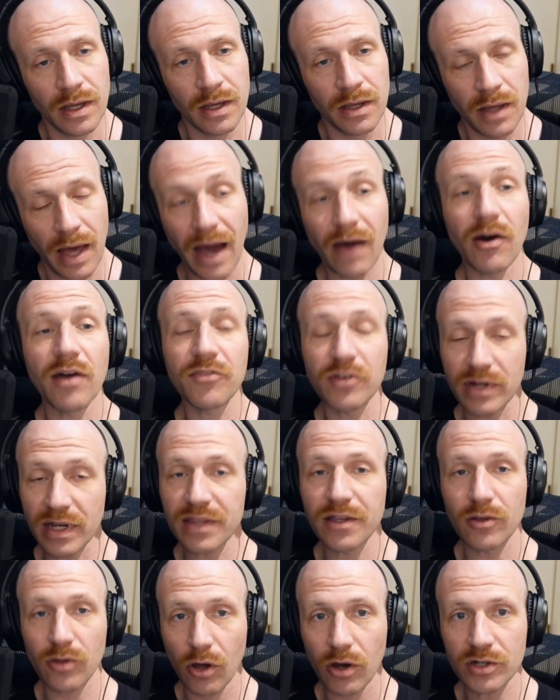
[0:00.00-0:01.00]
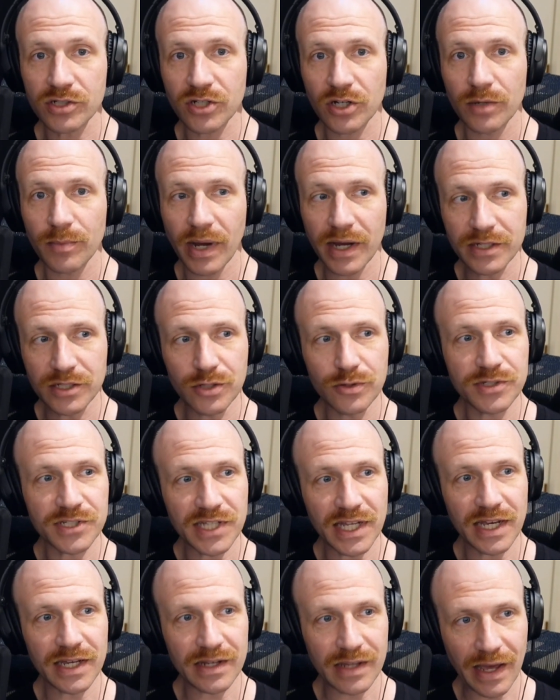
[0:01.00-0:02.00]
However, in the long term, I do
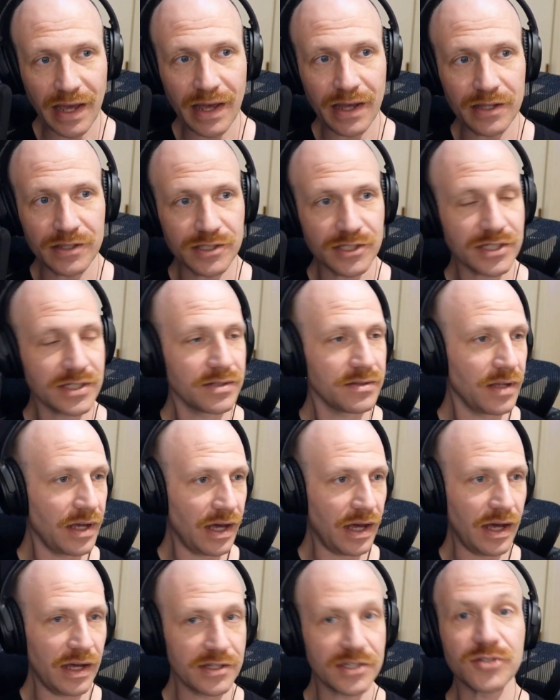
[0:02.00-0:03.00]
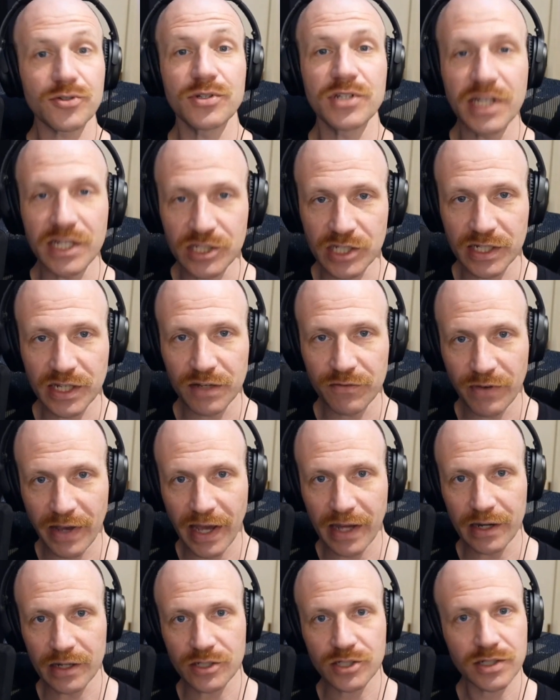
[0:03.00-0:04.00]
see it as a strategic
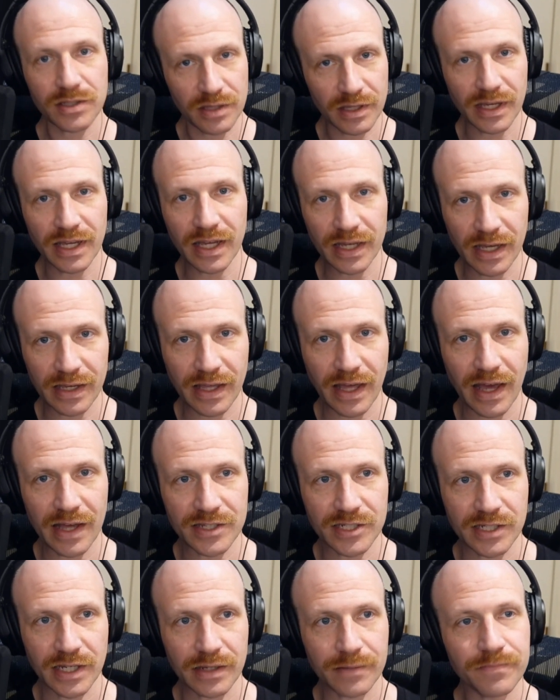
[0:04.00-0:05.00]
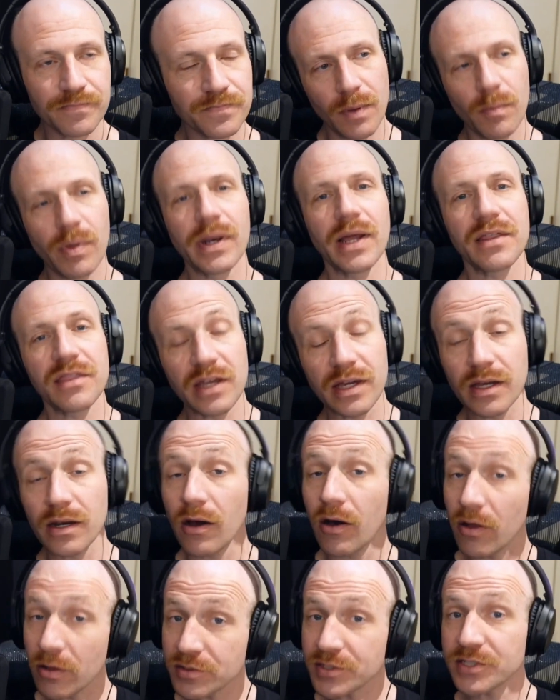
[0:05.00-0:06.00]
advantage, the gigacasting. But I think it
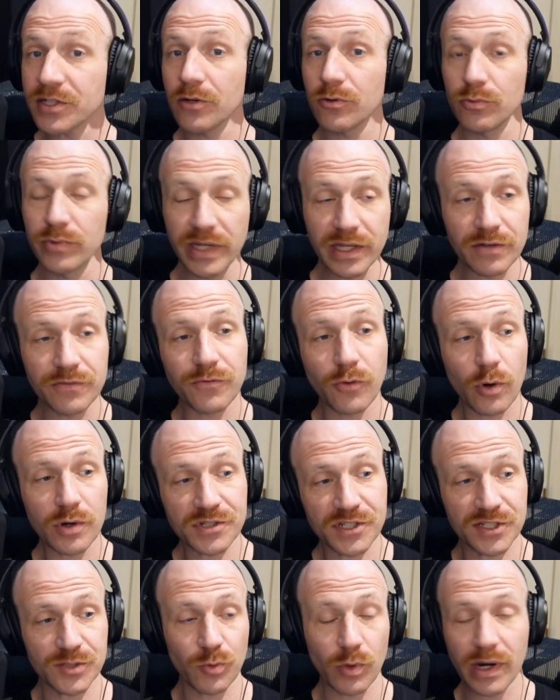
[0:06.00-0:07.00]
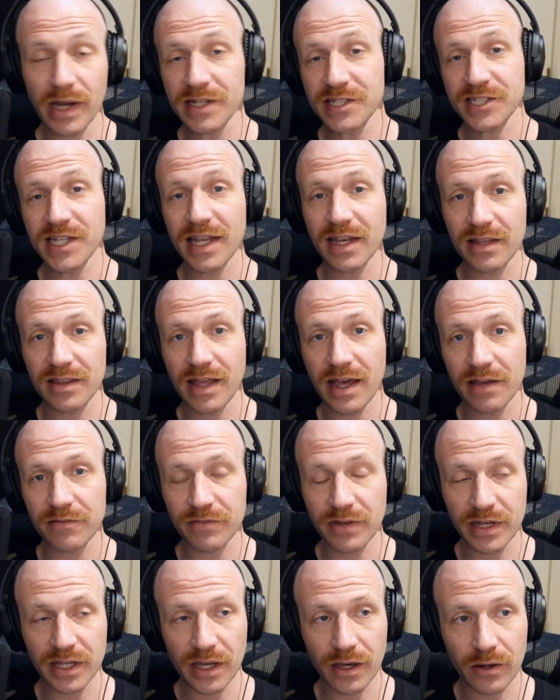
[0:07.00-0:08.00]
also reinforces what I said in that
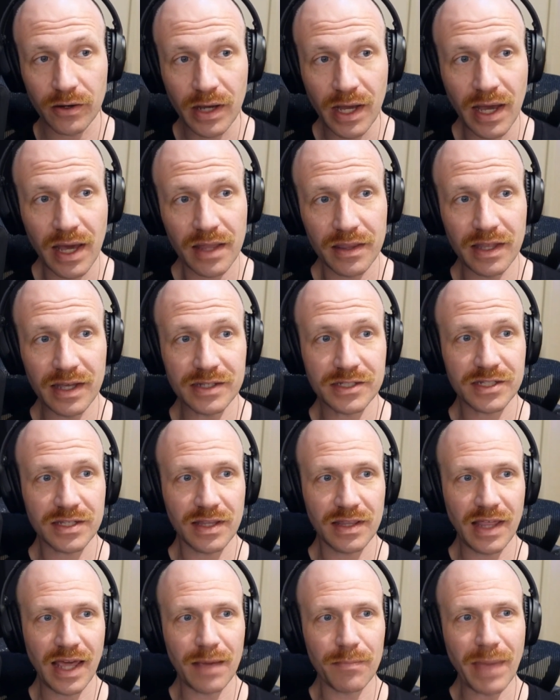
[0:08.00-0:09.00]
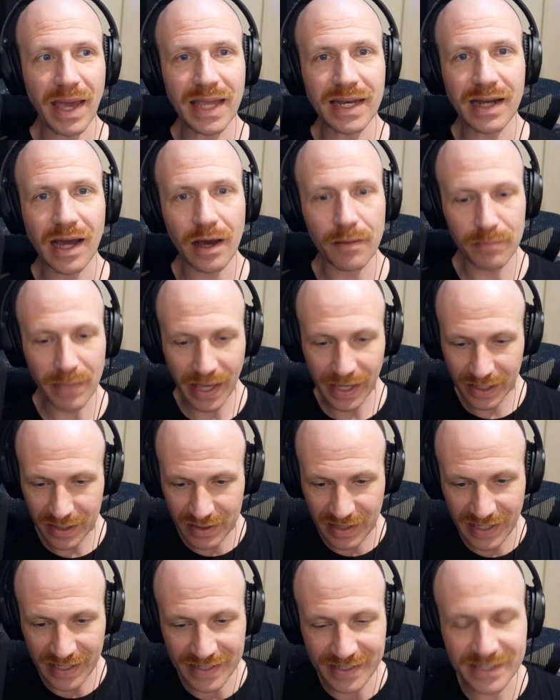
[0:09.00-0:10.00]
video, that they may not make
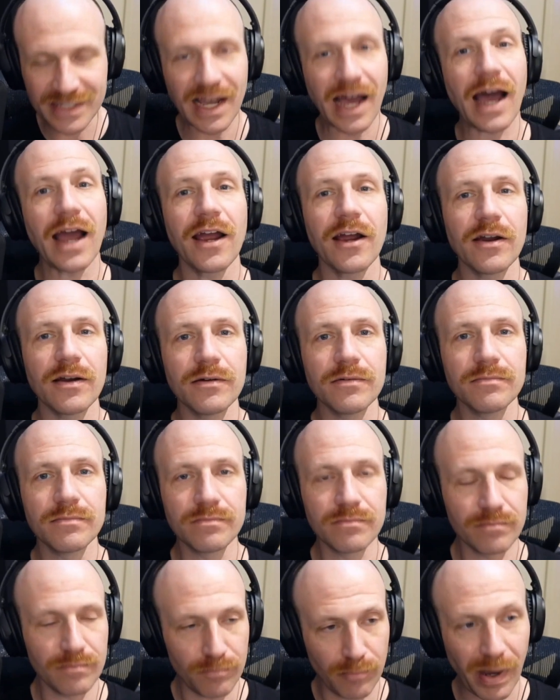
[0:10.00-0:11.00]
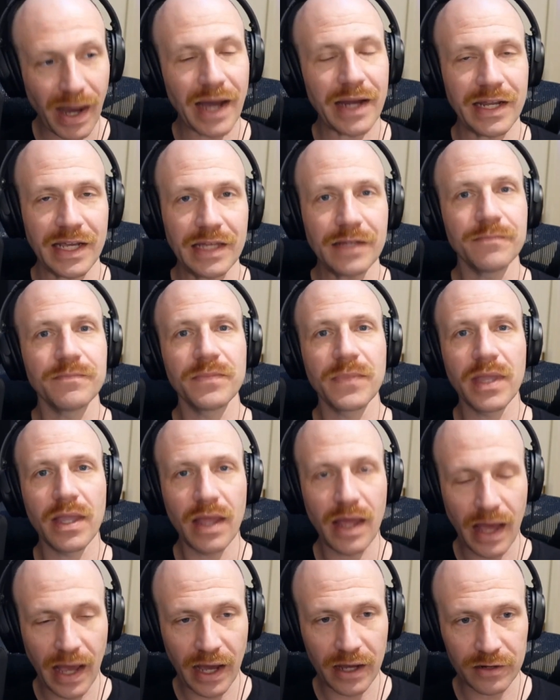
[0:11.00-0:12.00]
the entire body
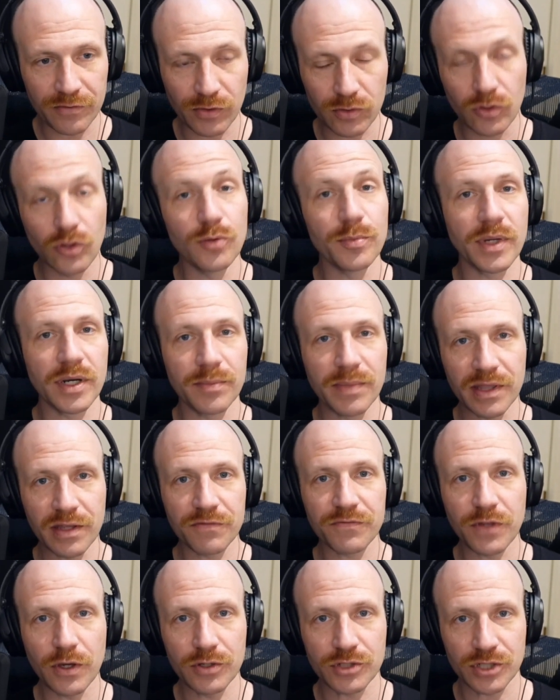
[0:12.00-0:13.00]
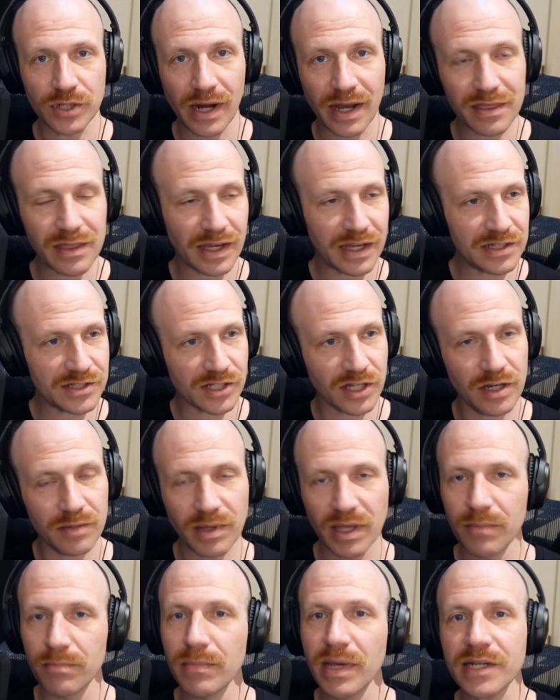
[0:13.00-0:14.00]
out of aluminum in the future. I think it's going to be
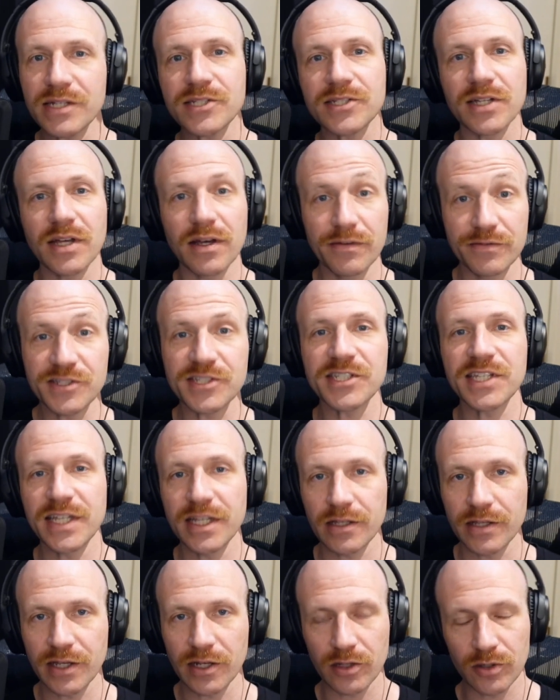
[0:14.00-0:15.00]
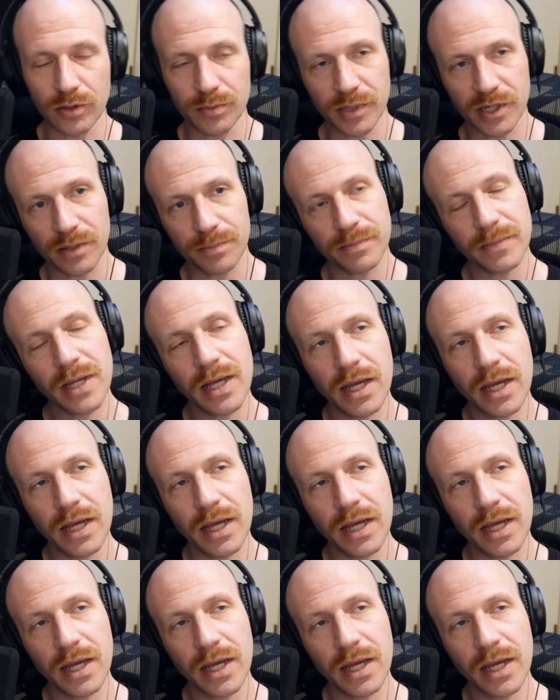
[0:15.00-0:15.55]
a mix of steel and aluminum.